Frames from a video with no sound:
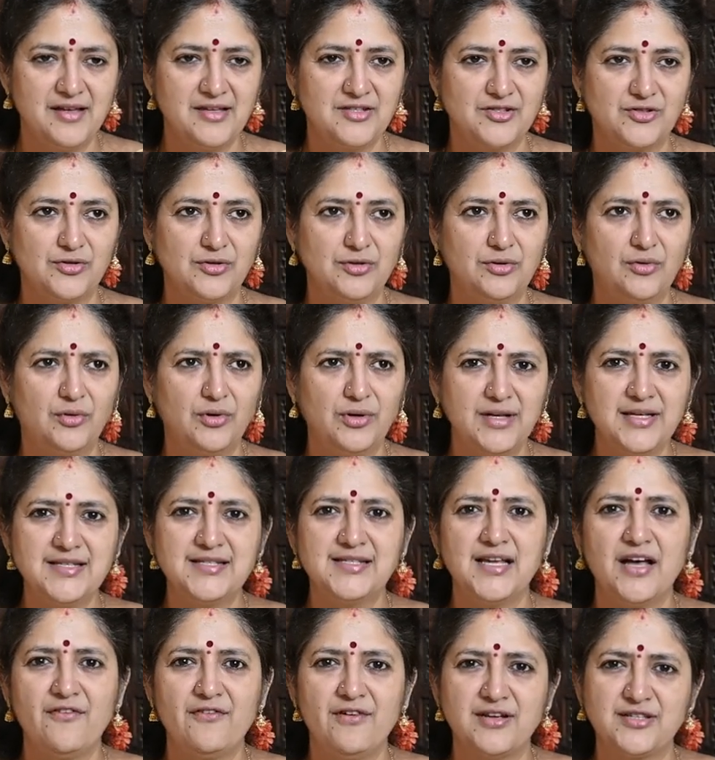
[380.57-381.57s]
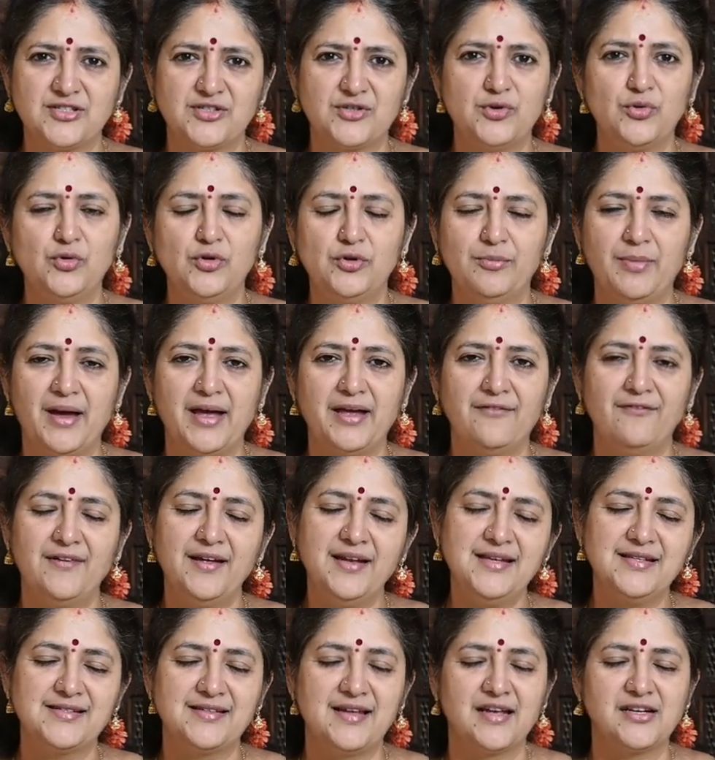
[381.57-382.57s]
So Odisha was ruled by
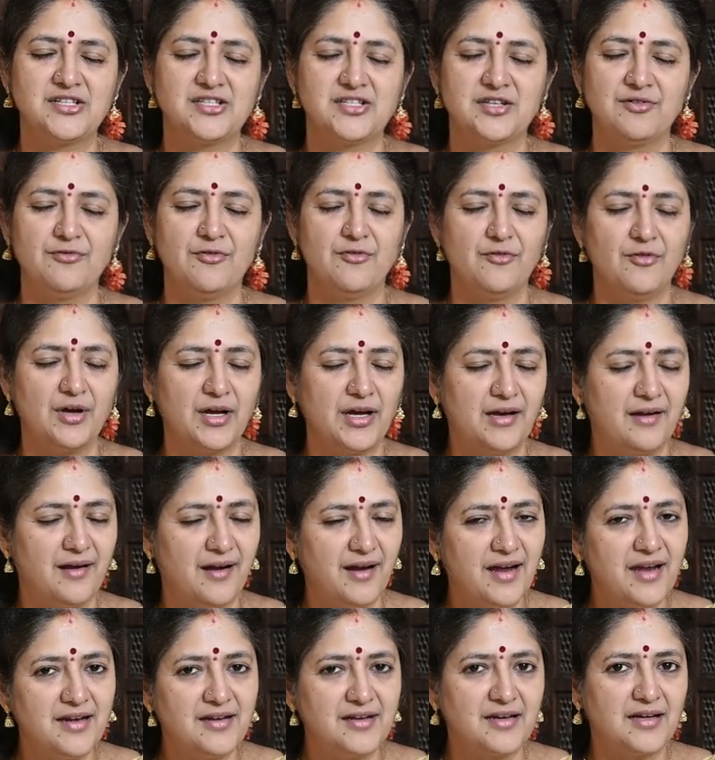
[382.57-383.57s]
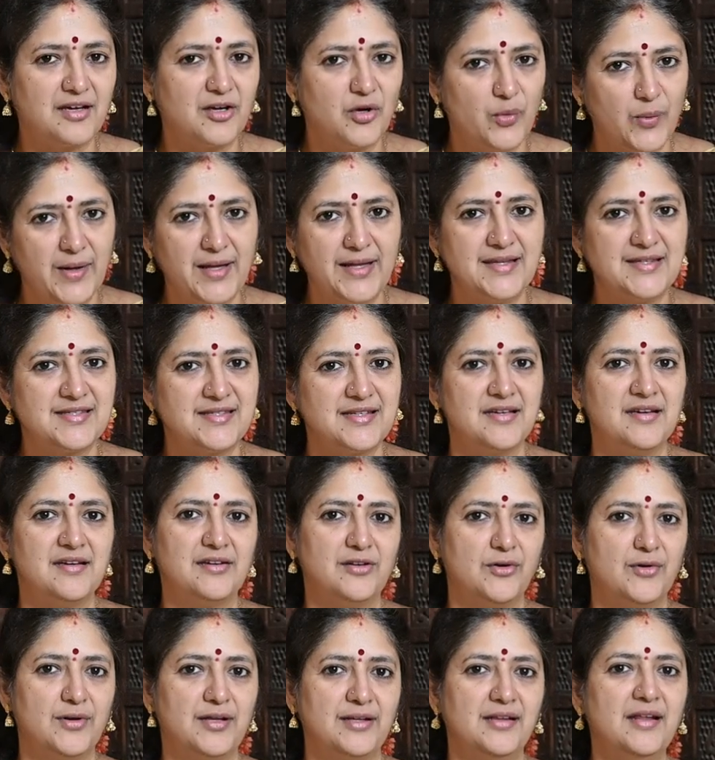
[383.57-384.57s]
very such great queens
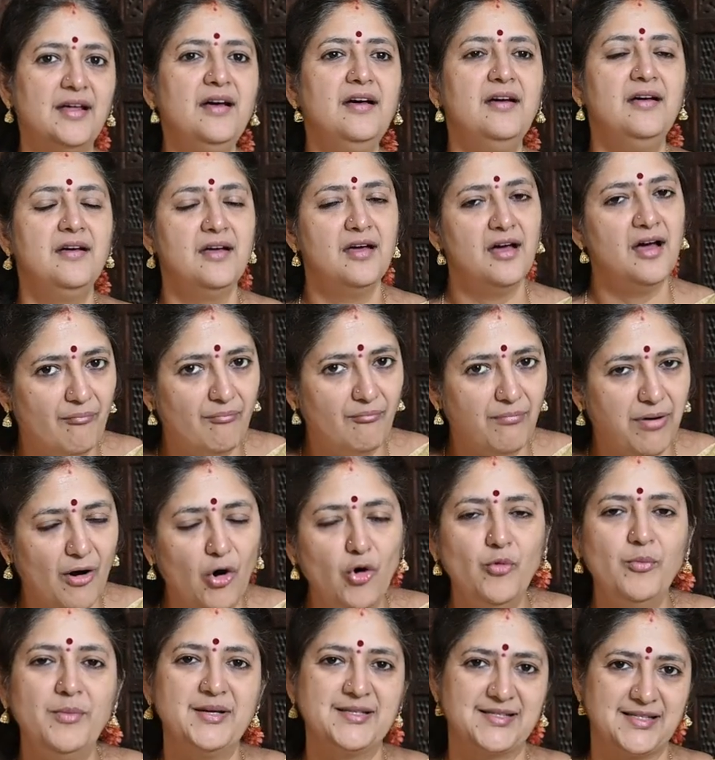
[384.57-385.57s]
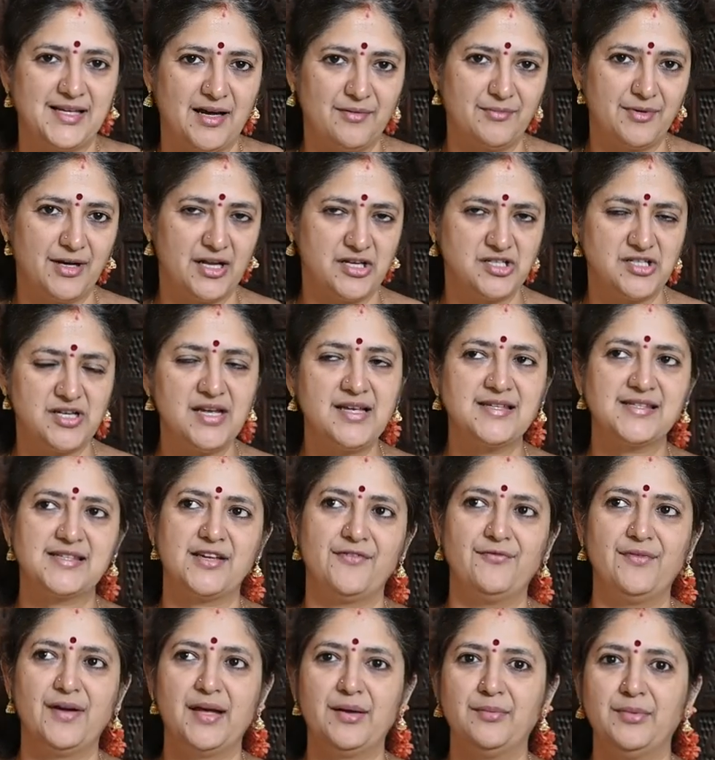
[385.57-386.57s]
during the Bhauma Samrajya,
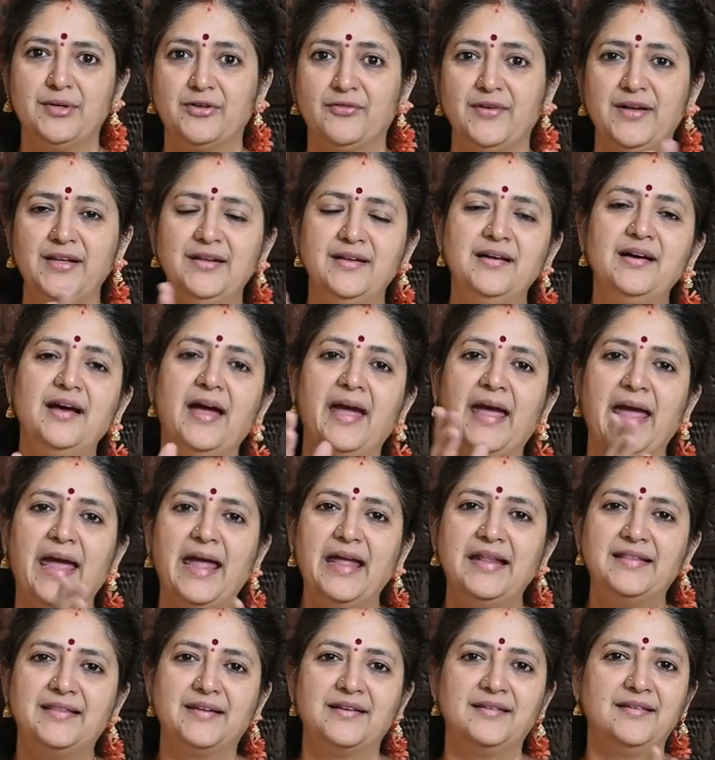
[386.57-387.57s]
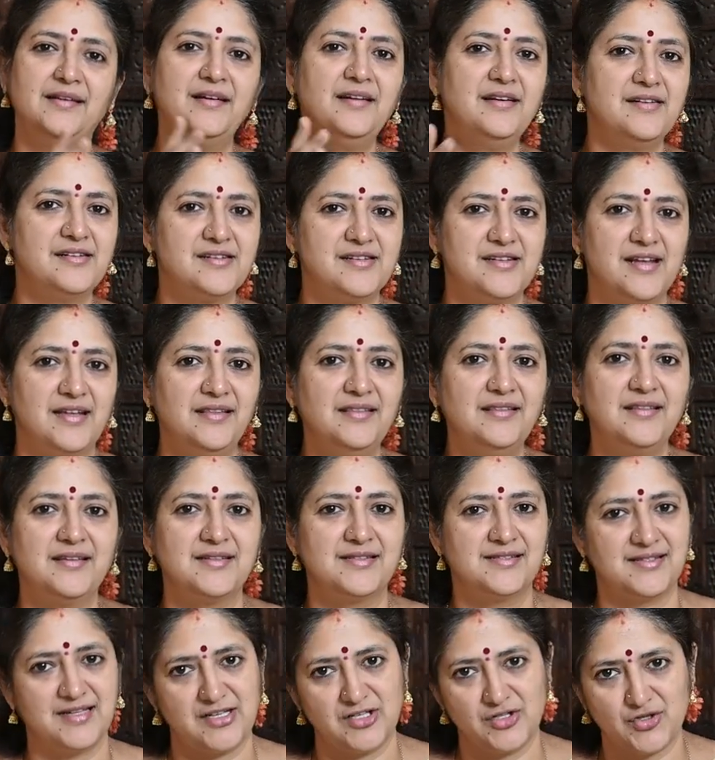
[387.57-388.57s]
somewhere between the 8th and the
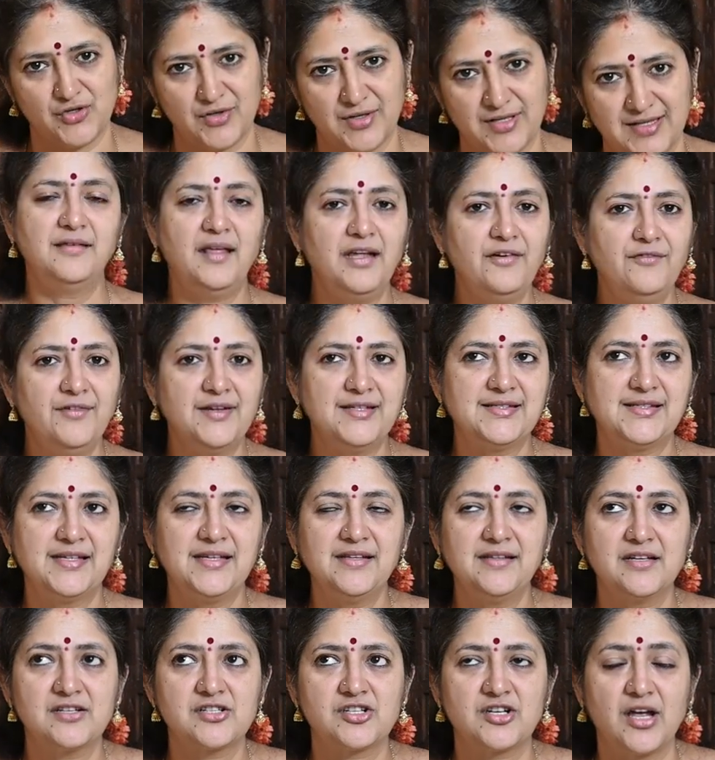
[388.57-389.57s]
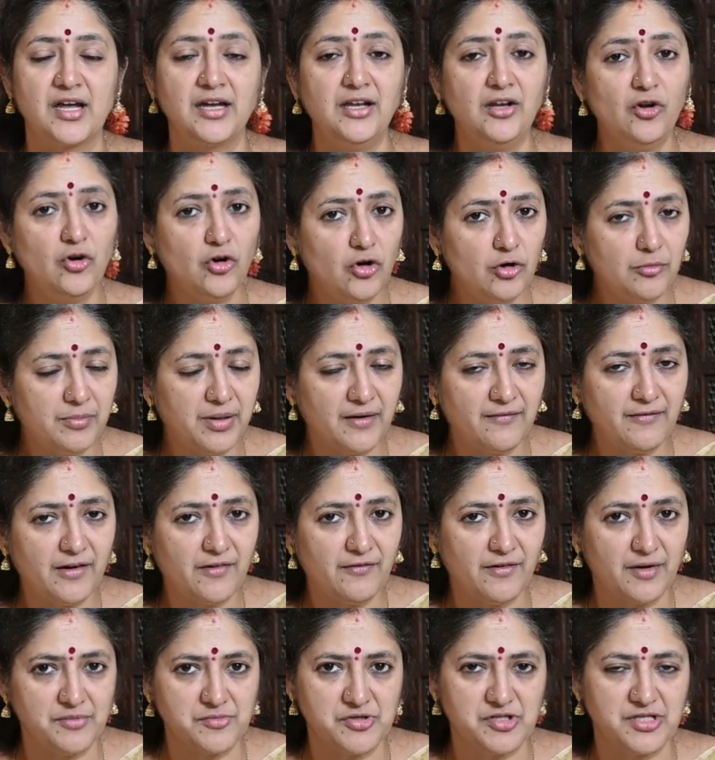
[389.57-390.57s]
10th century. Then we see the
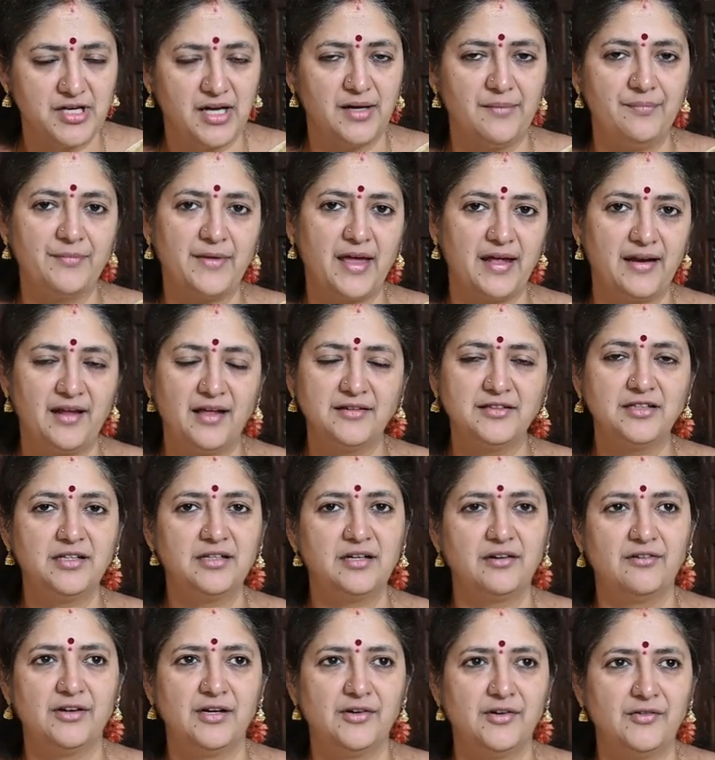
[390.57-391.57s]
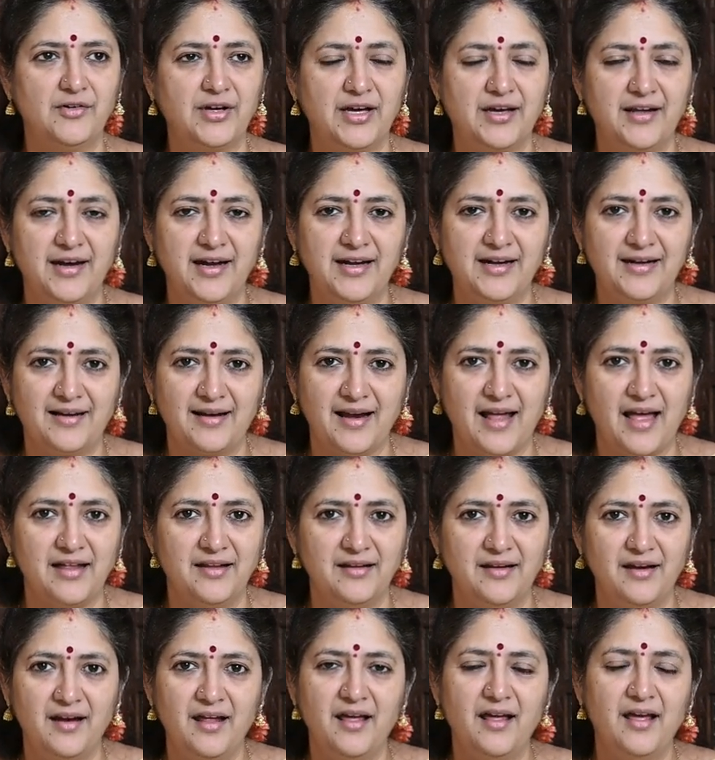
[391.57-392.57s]
Shailobhava Vamsha, another great
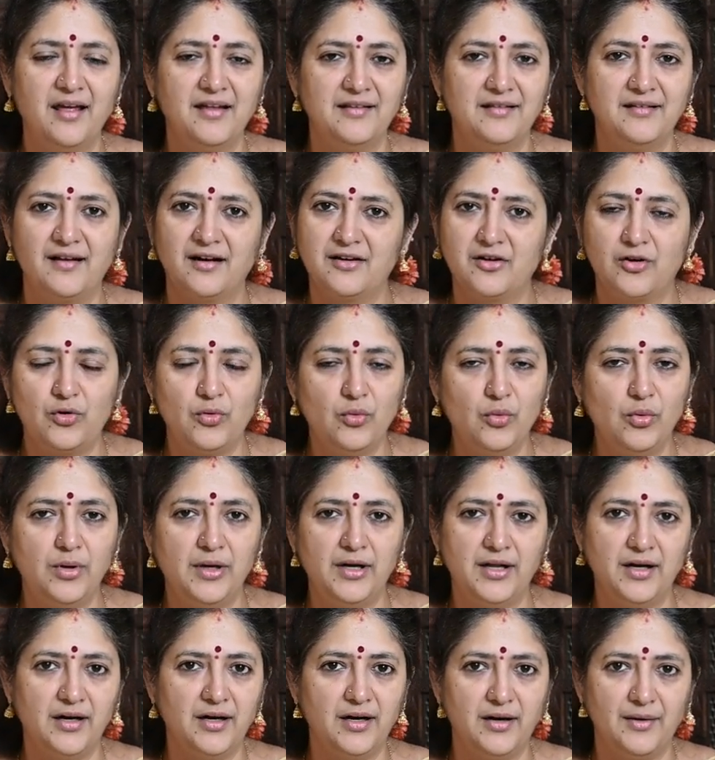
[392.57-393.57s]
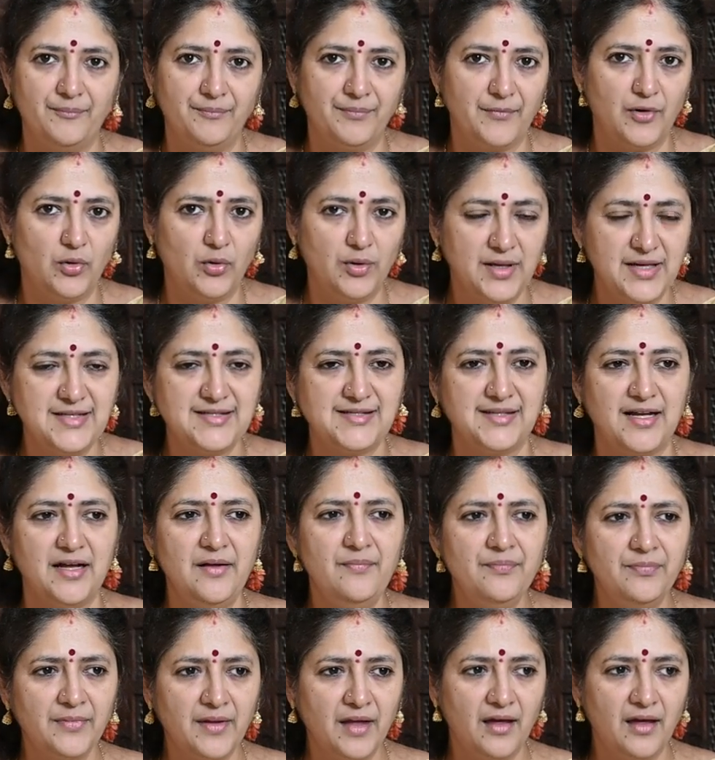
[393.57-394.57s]
clan that ruled Odisha.